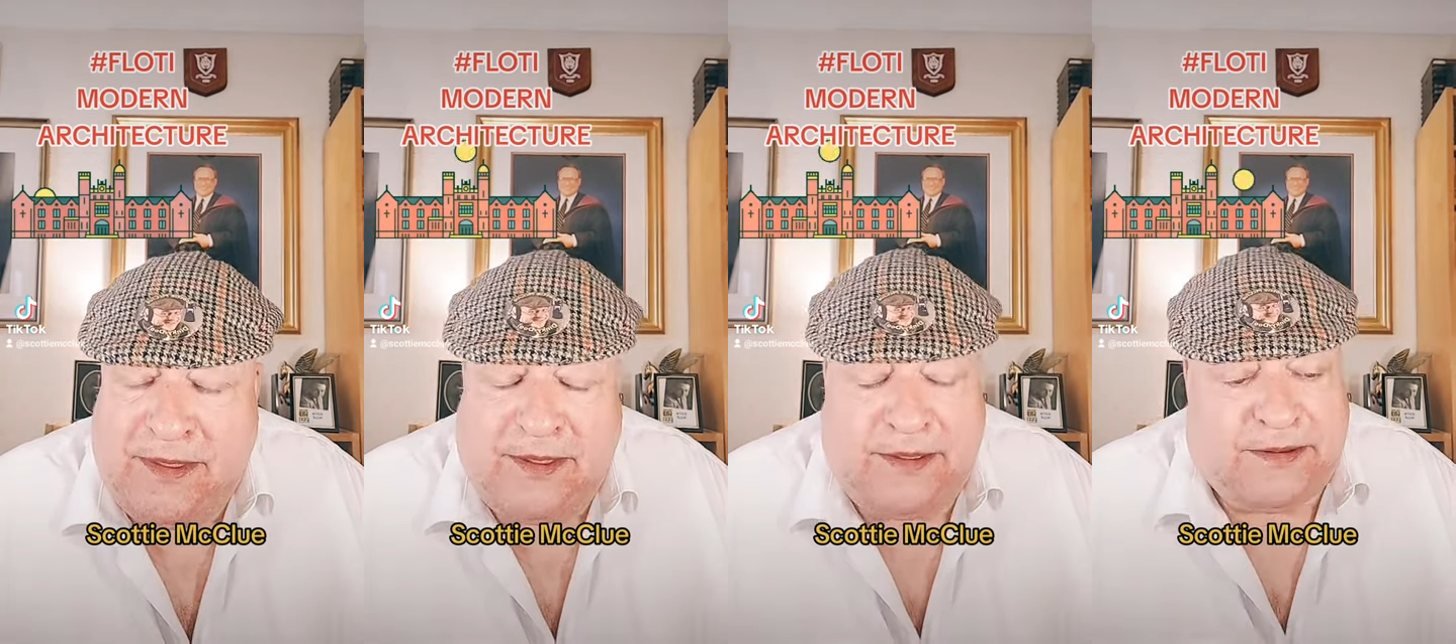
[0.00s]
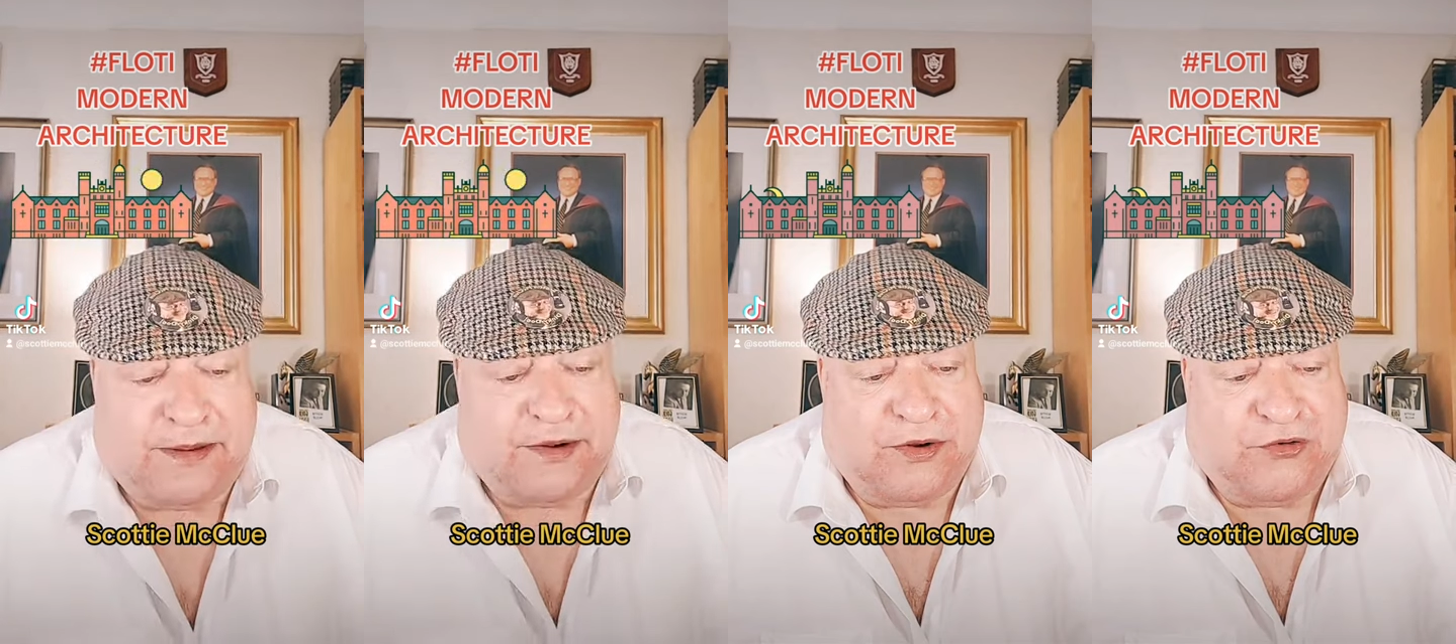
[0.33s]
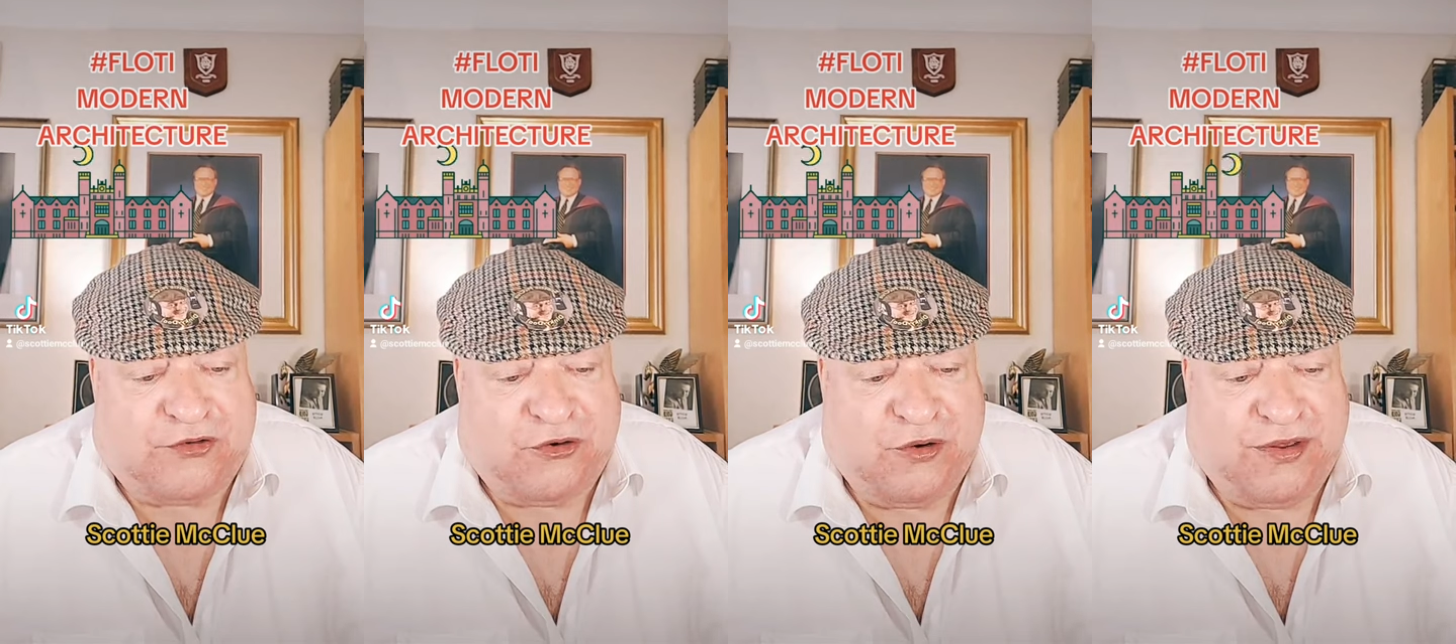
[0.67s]
You know,
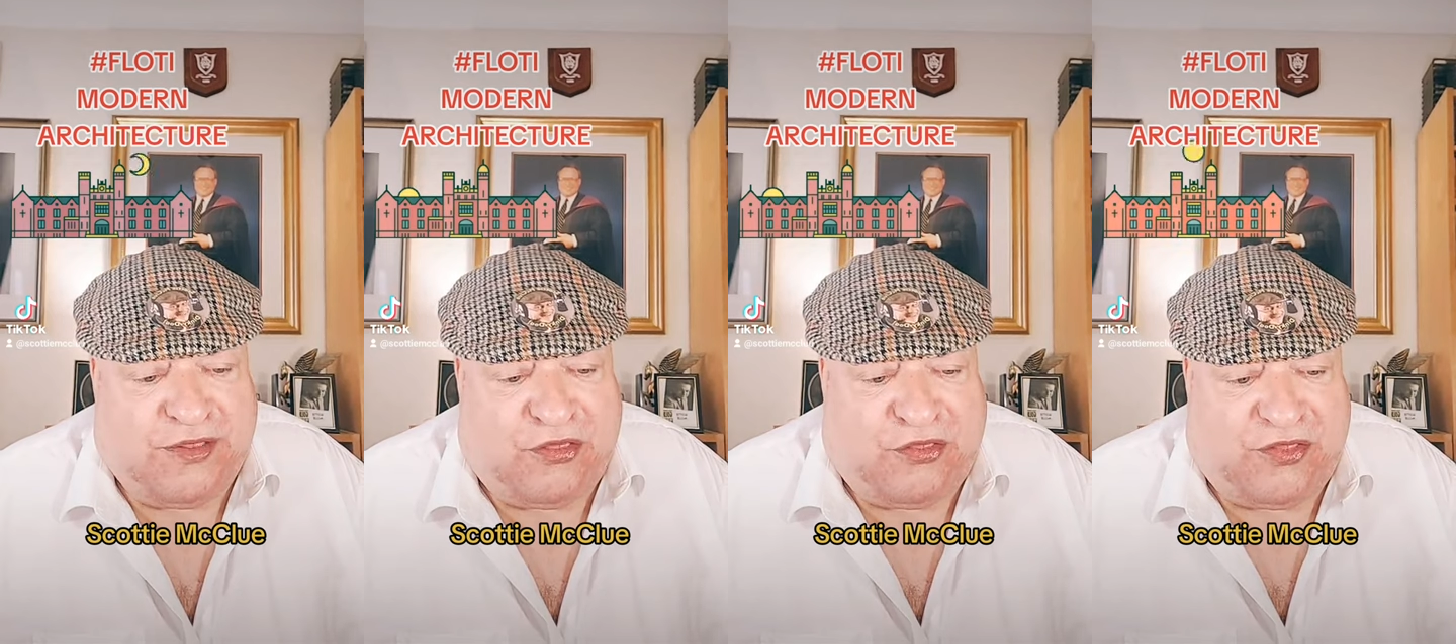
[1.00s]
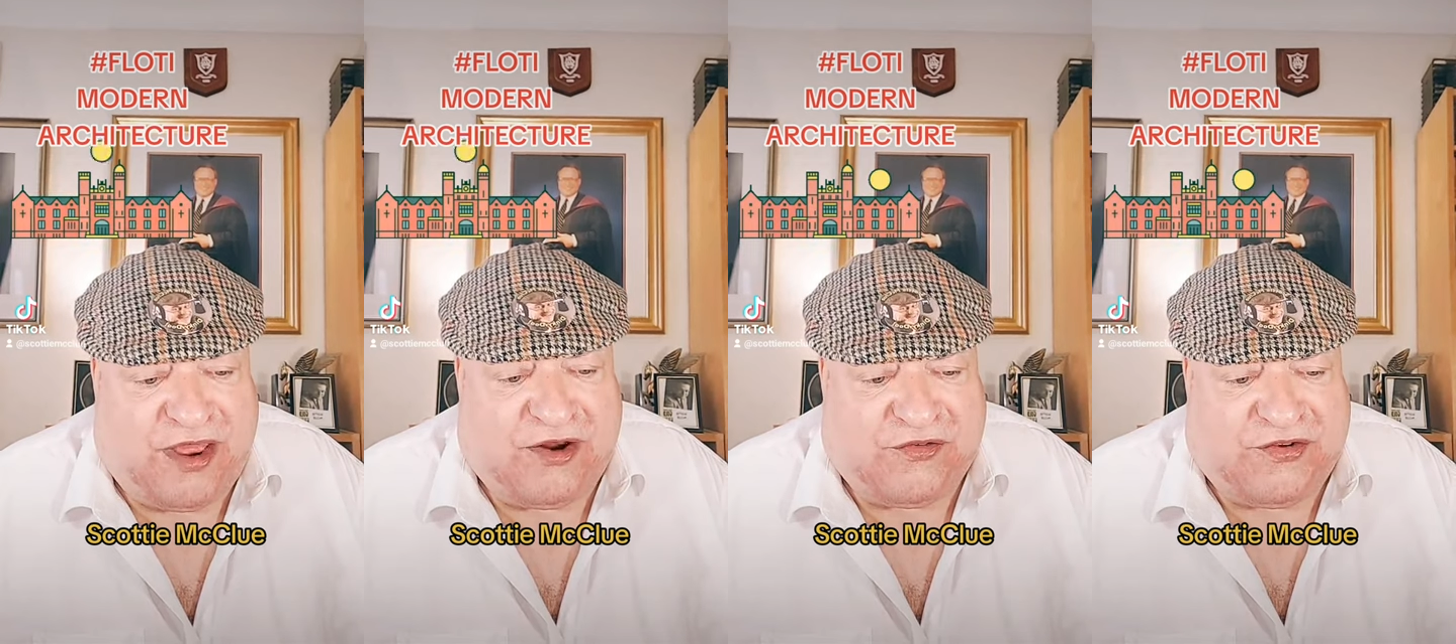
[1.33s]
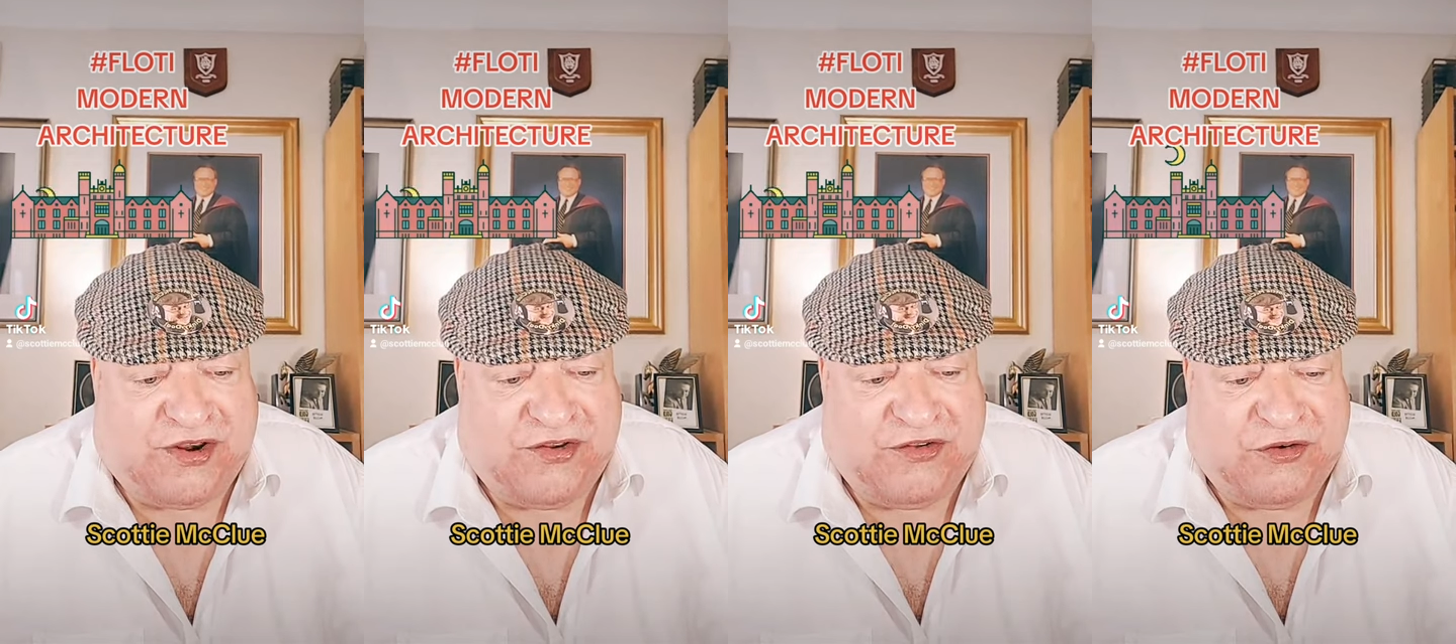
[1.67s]
so in the
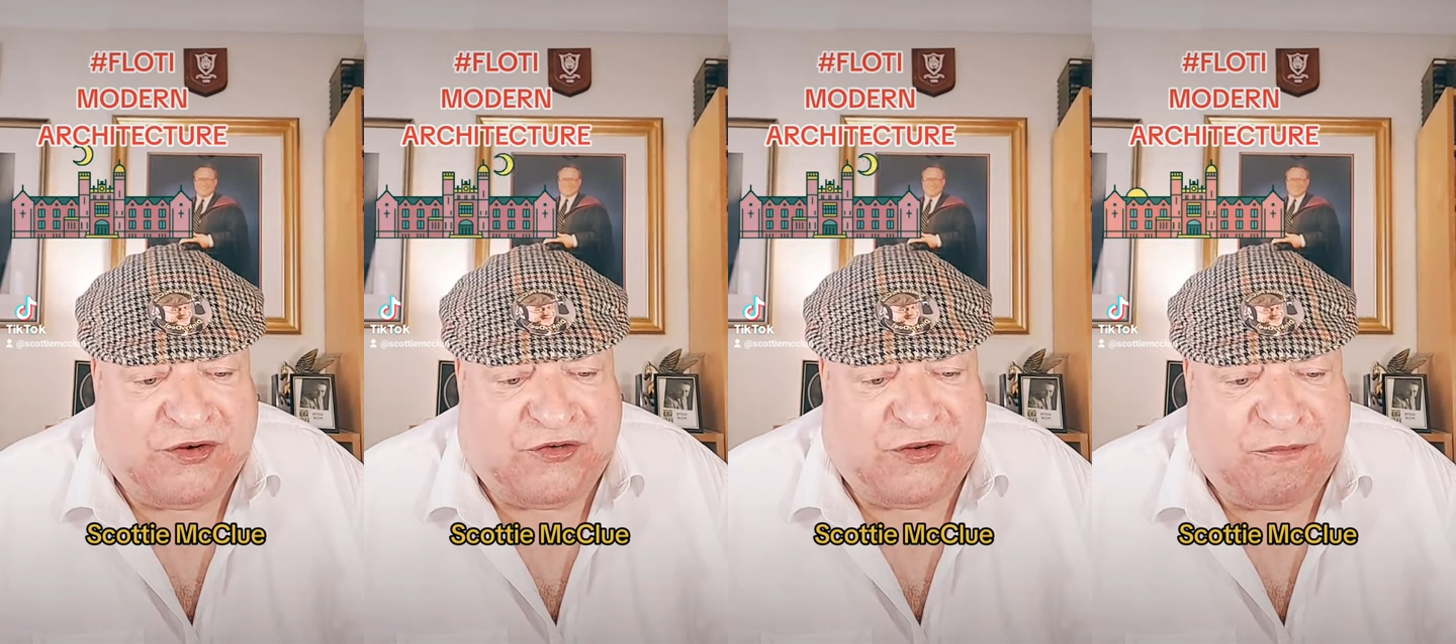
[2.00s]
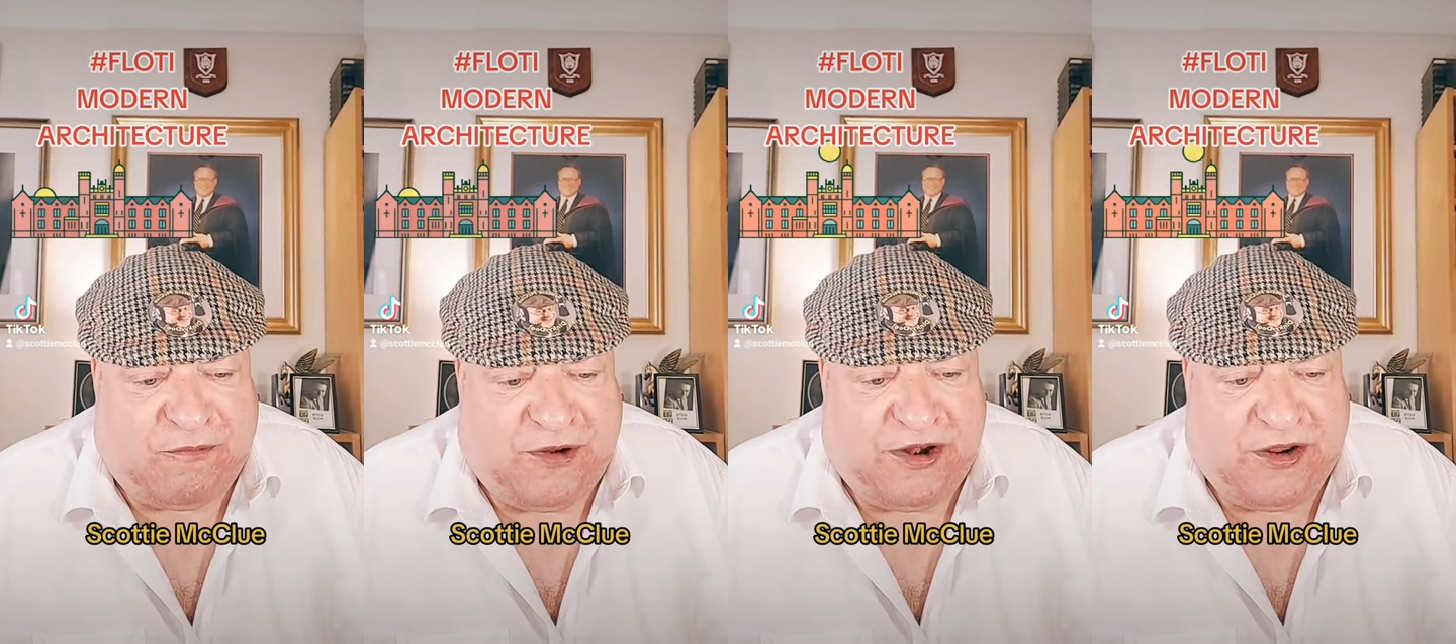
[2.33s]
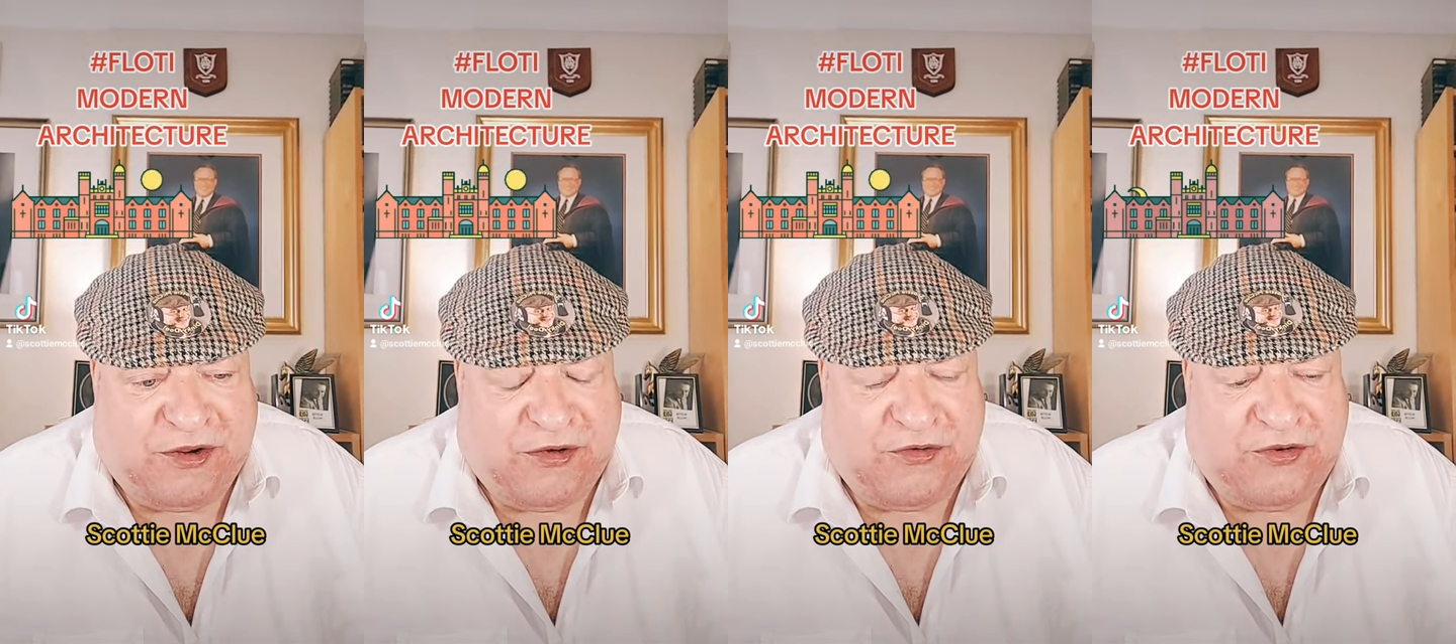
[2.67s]
30s, you had some pretty
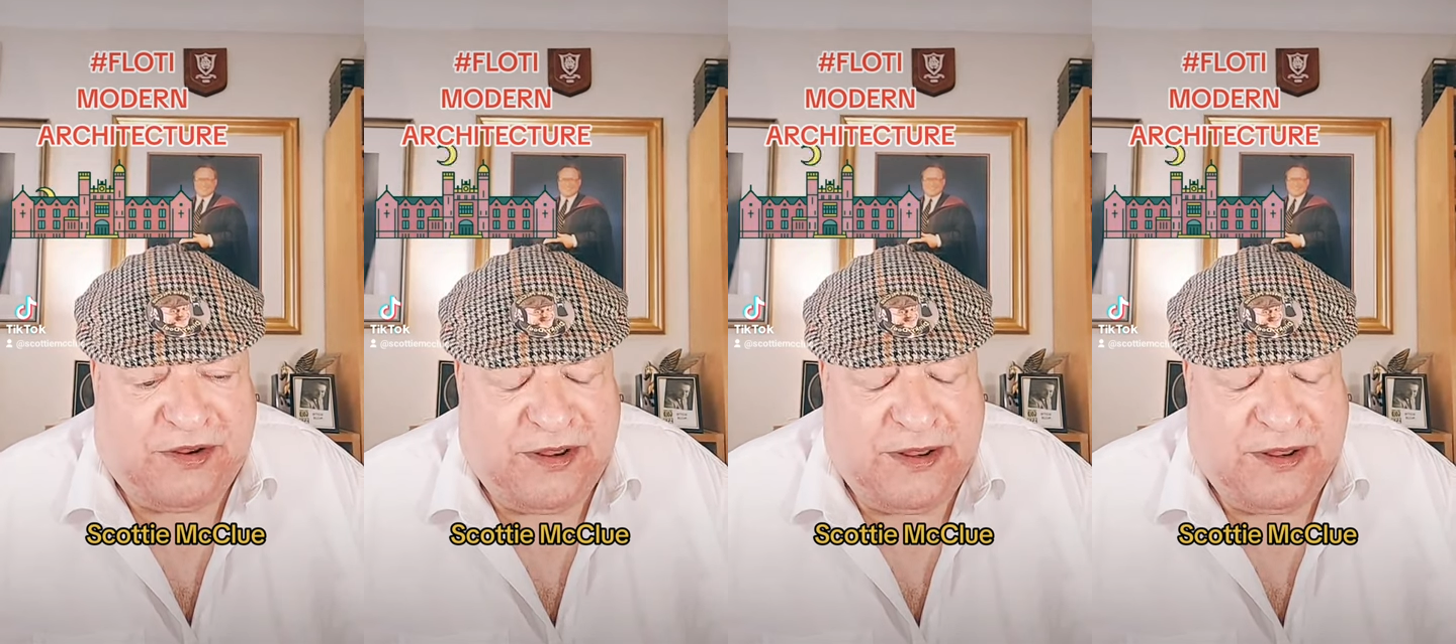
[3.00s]
good